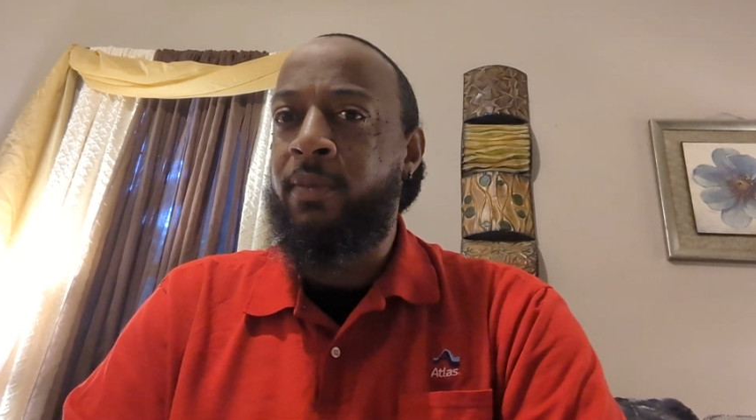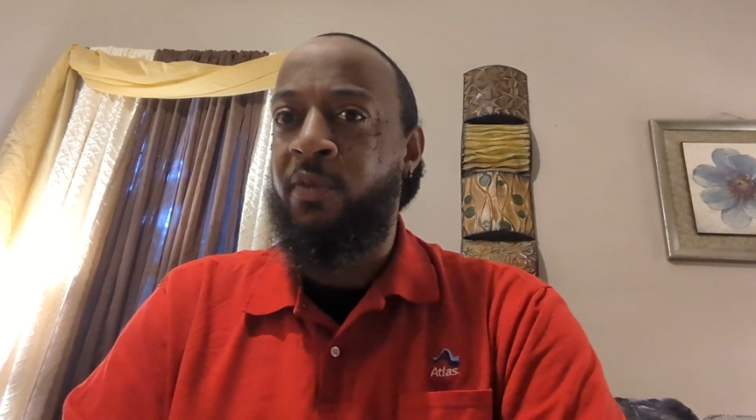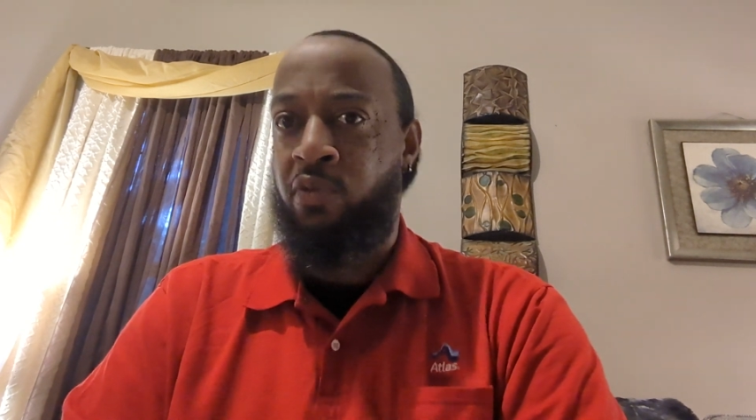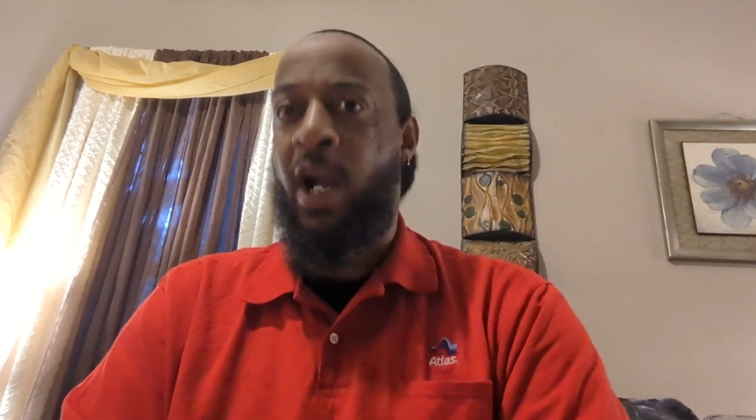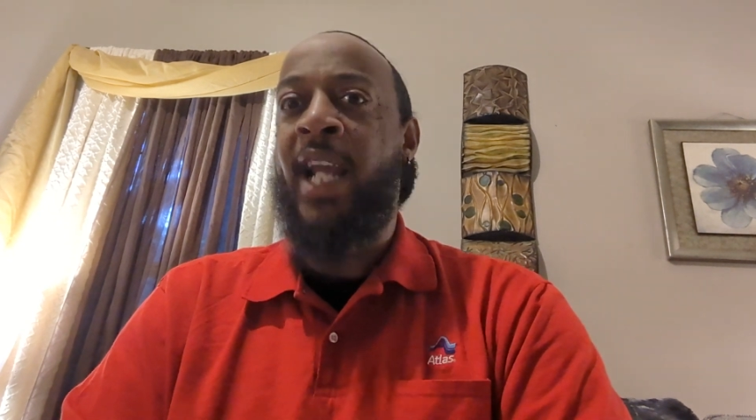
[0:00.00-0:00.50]

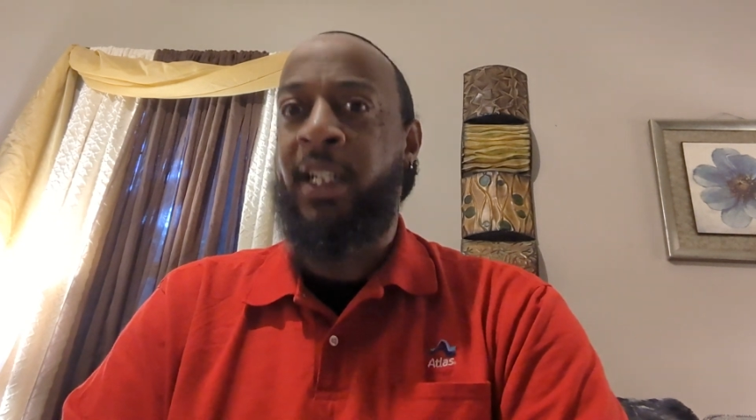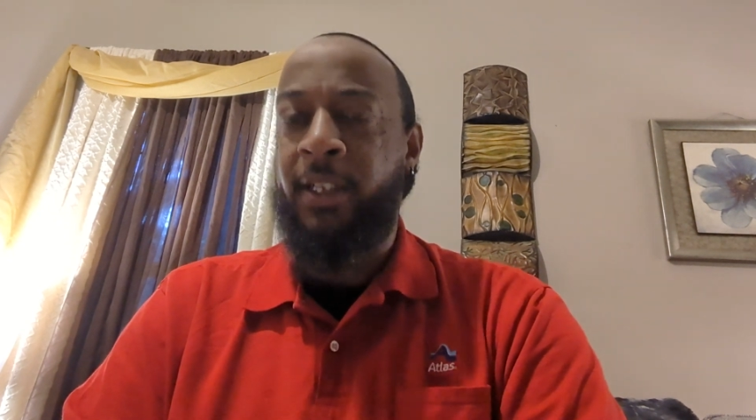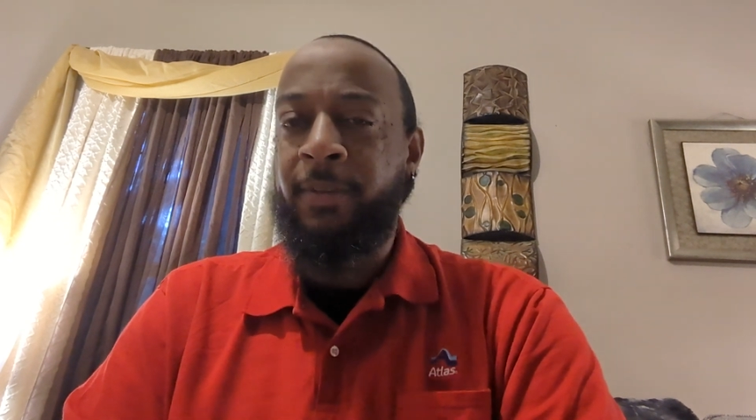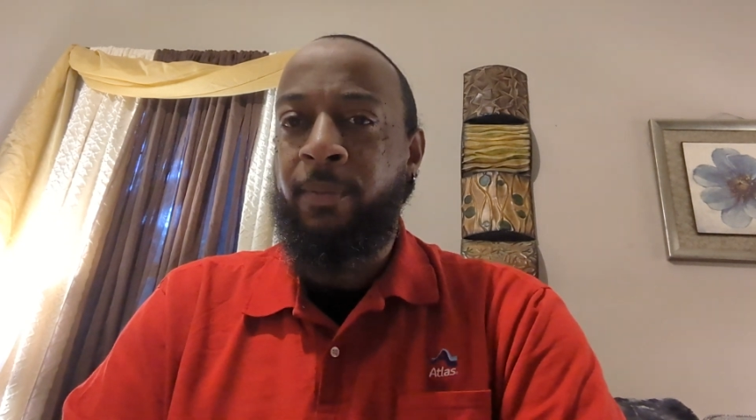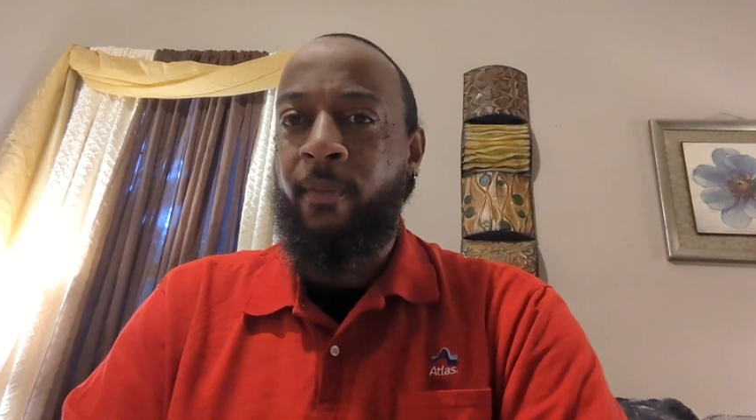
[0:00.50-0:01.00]
Right?
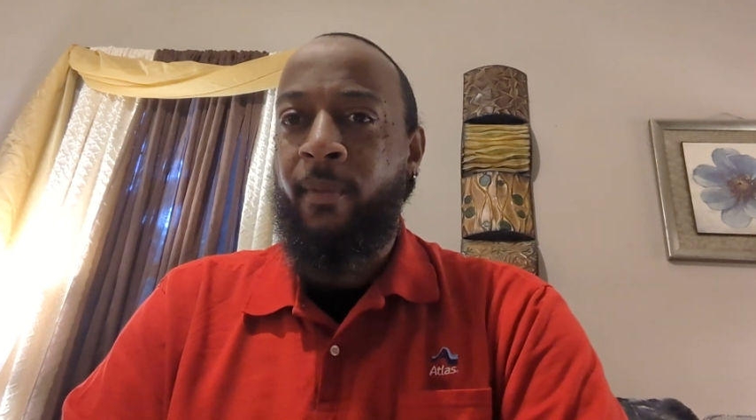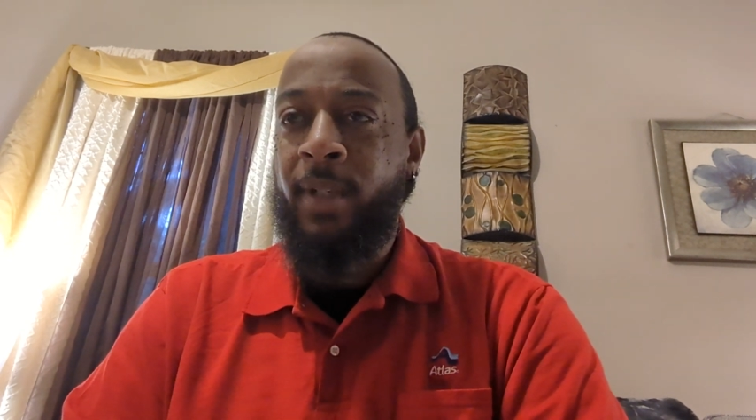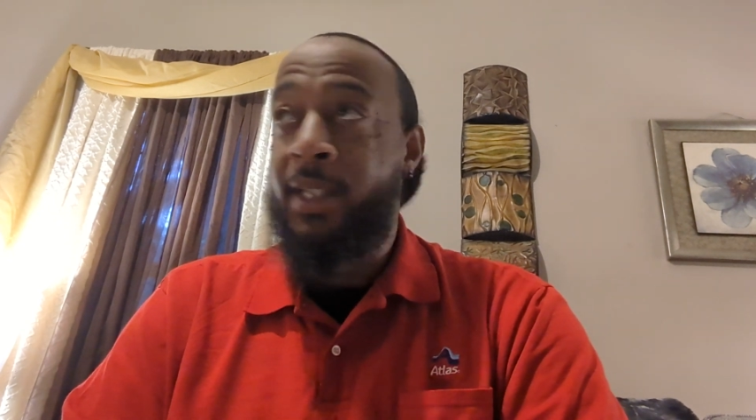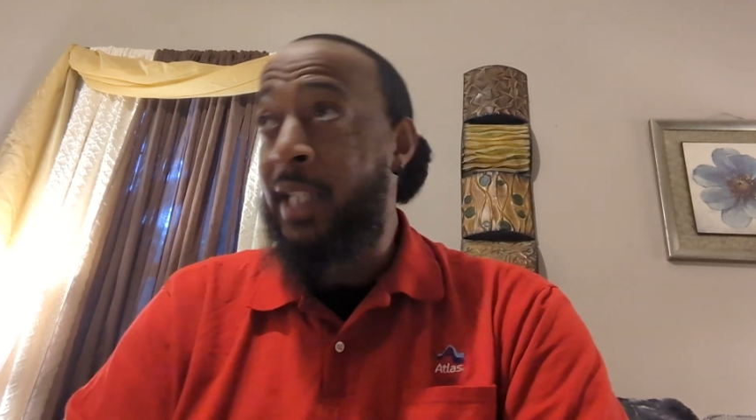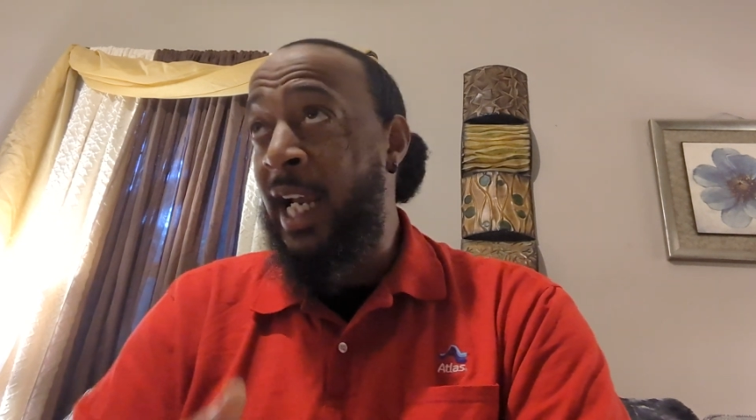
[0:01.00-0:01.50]

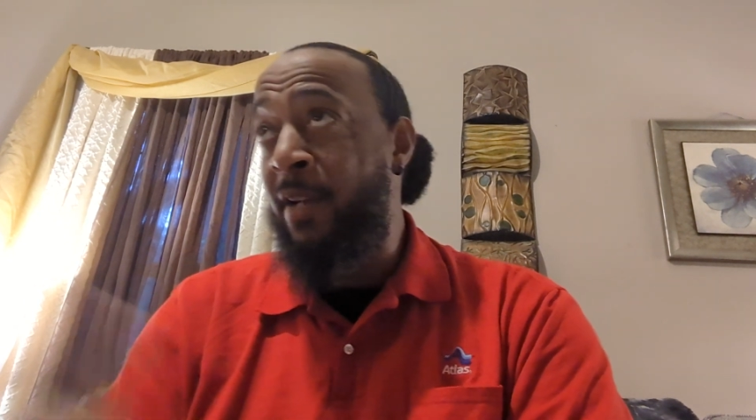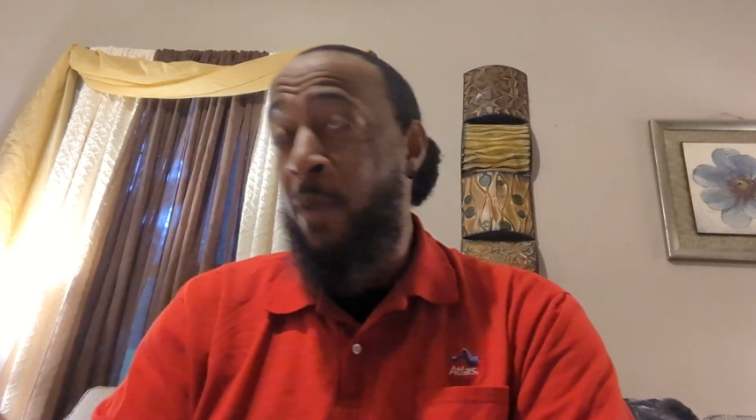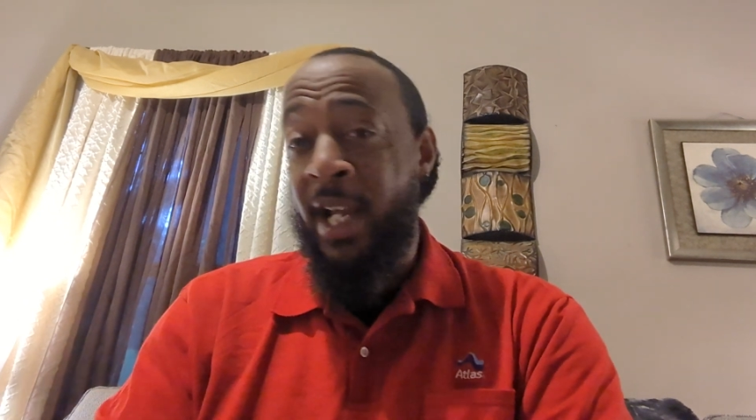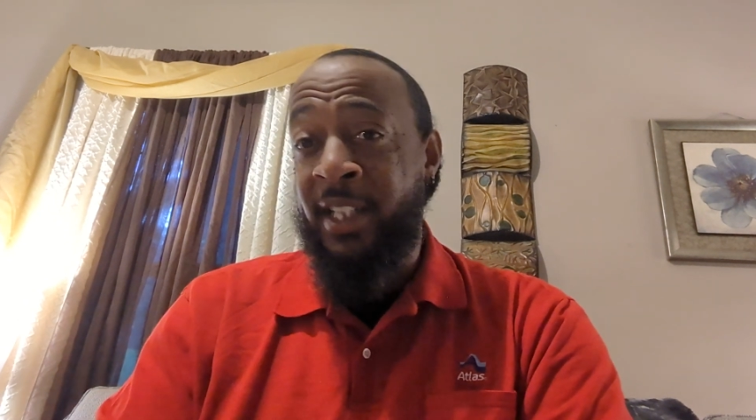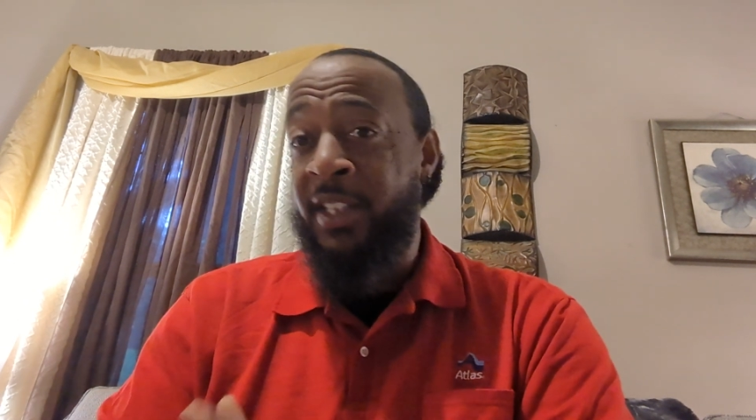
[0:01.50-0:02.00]
Same
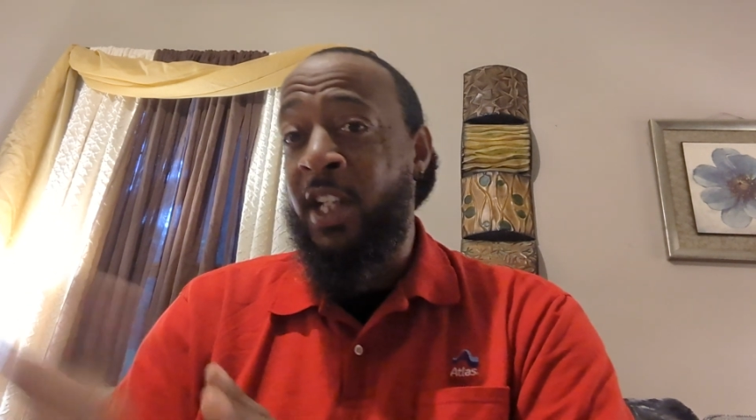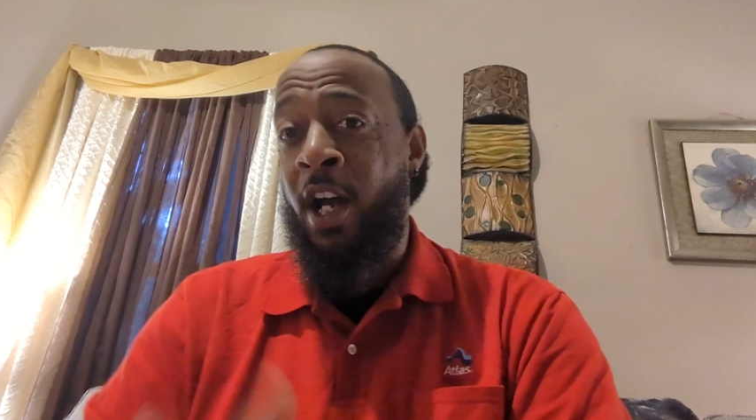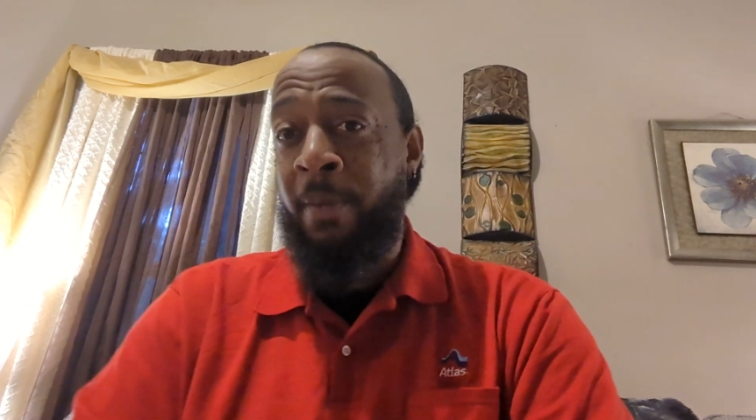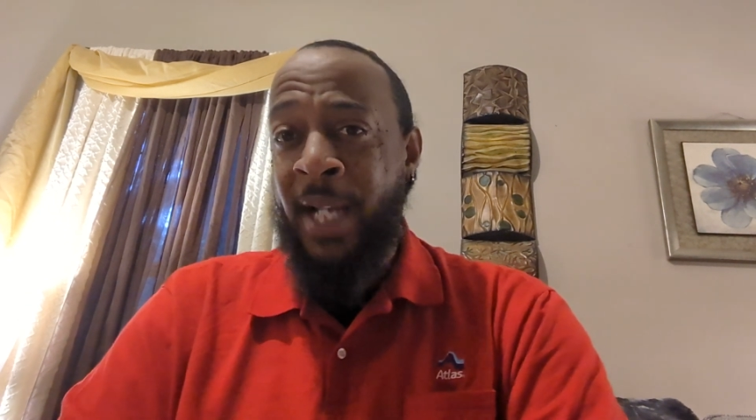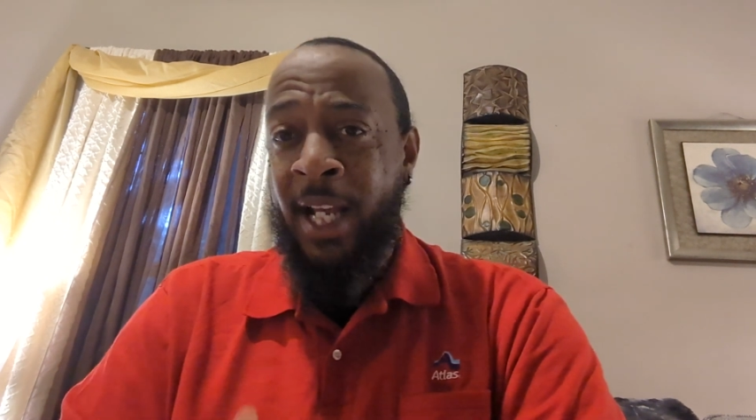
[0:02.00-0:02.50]
way as a
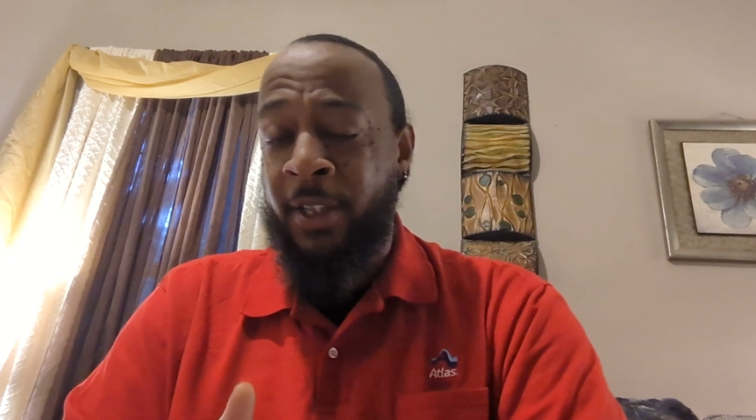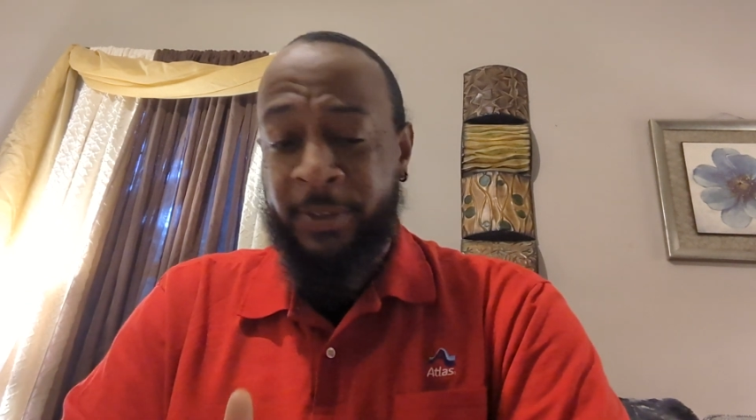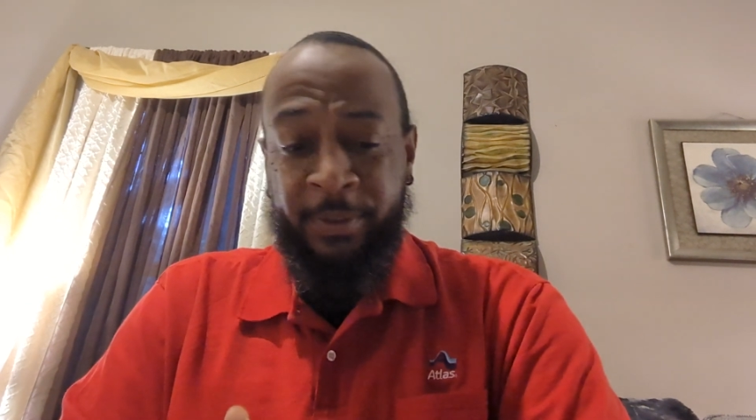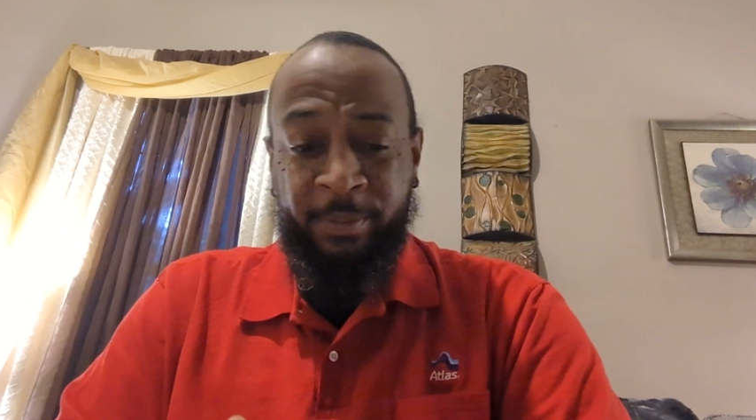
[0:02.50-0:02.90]
job now.